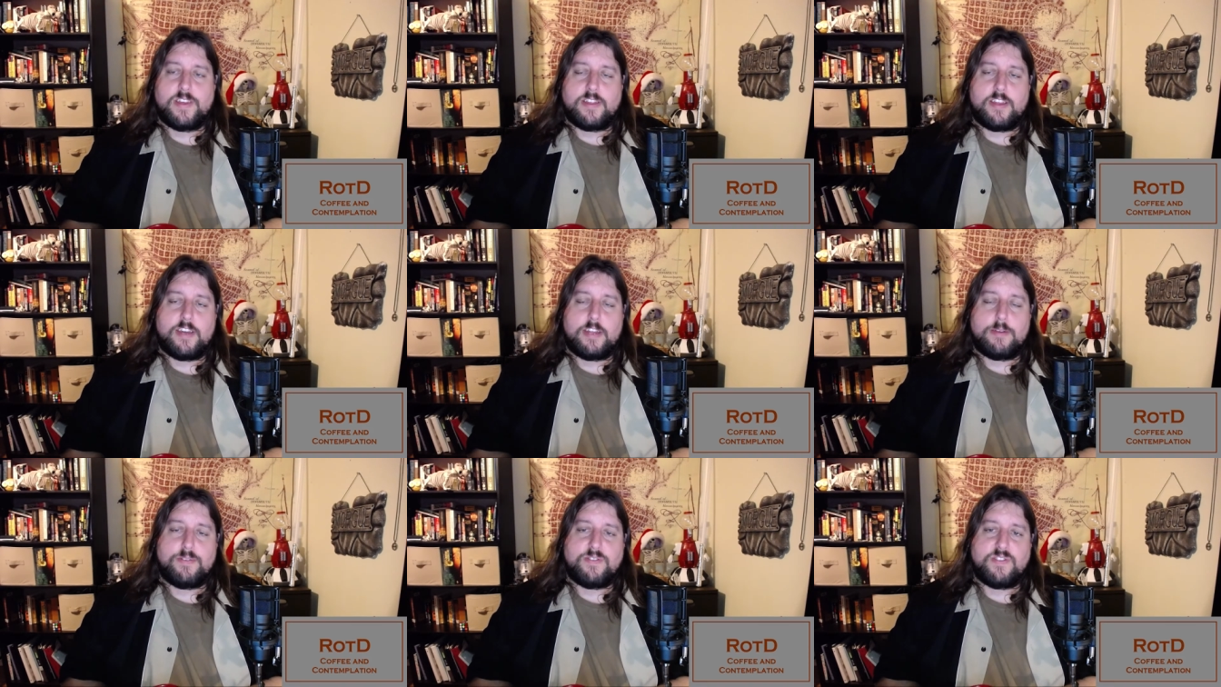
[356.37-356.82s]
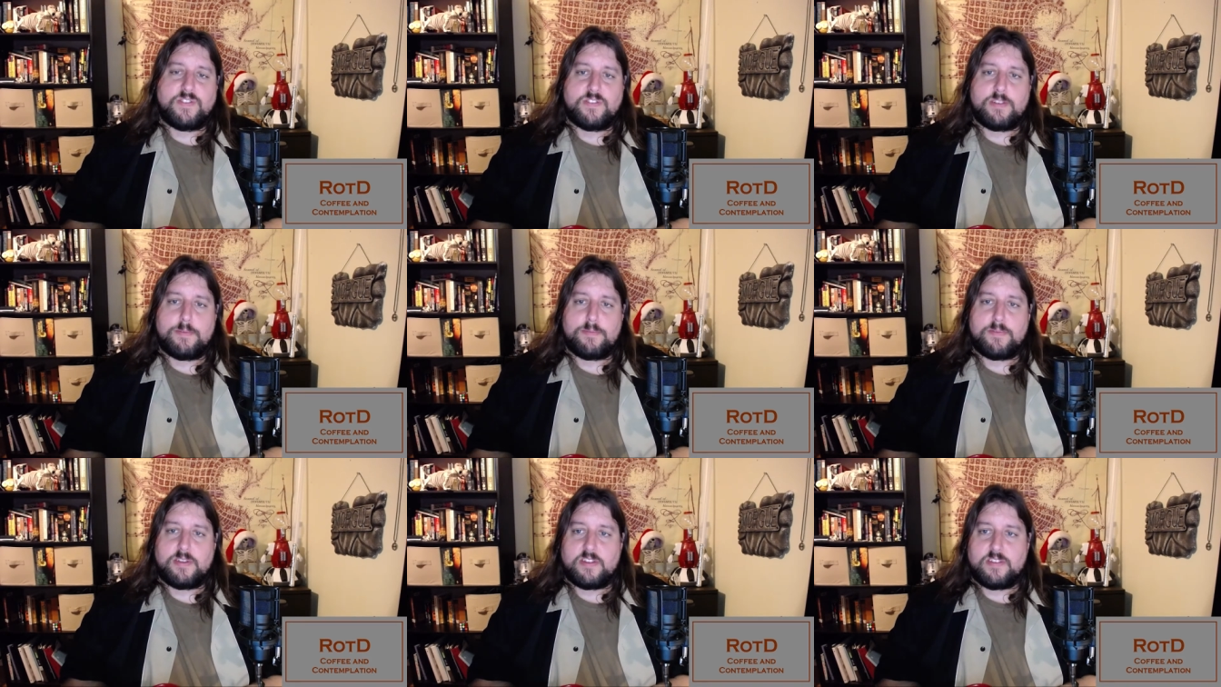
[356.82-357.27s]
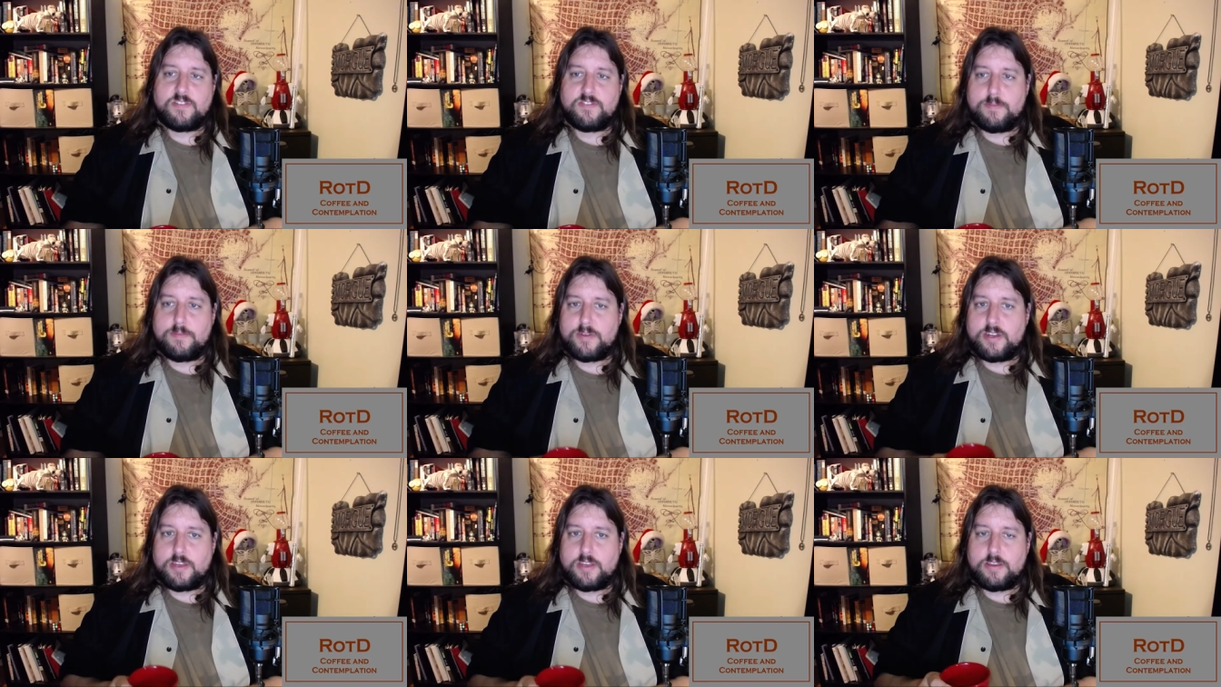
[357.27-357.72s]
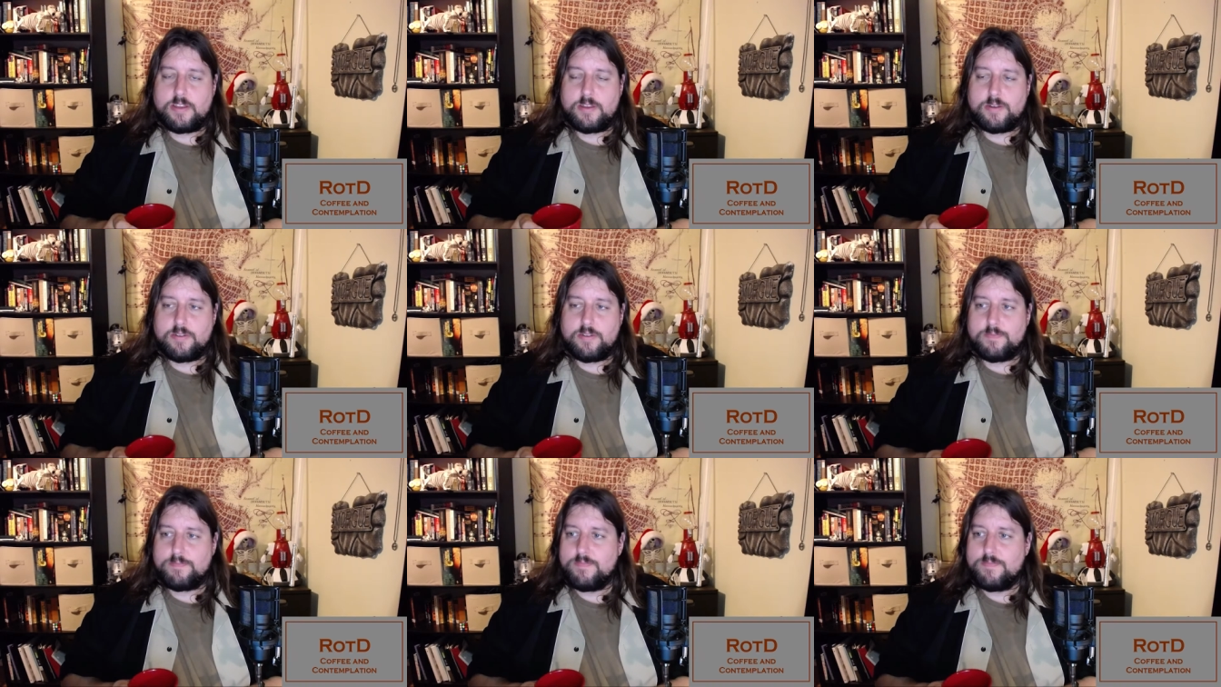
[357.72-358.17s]
I thought it was just something that somebody, you
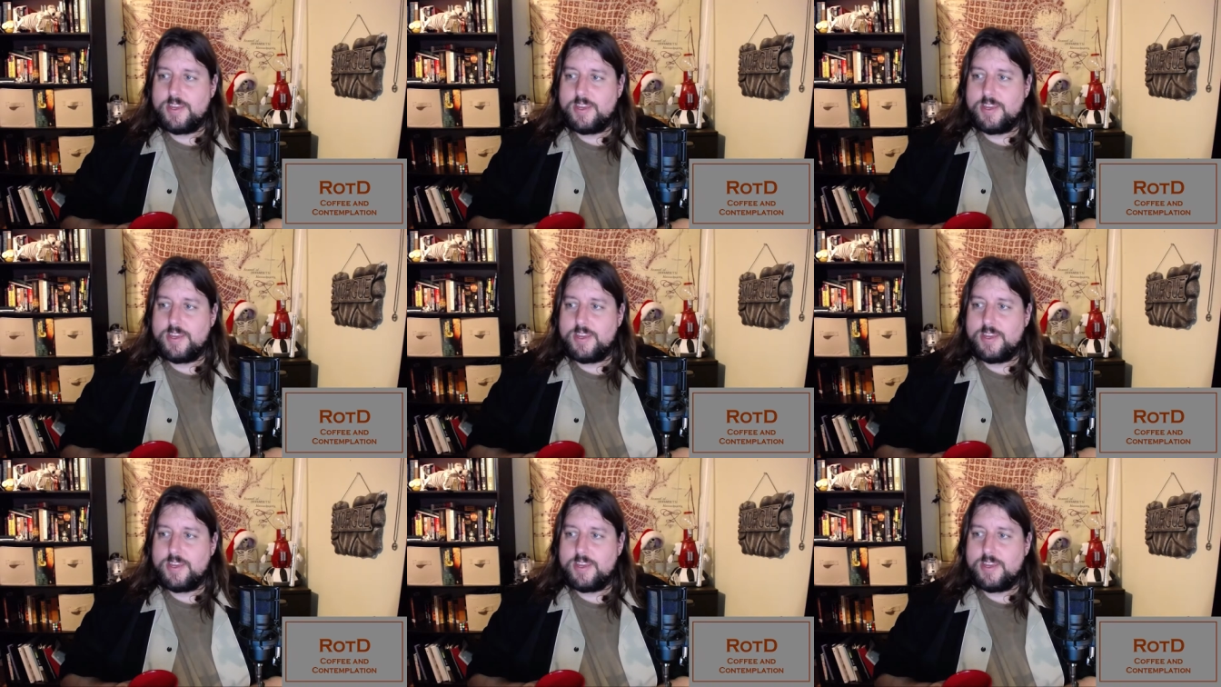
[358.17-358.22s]
know,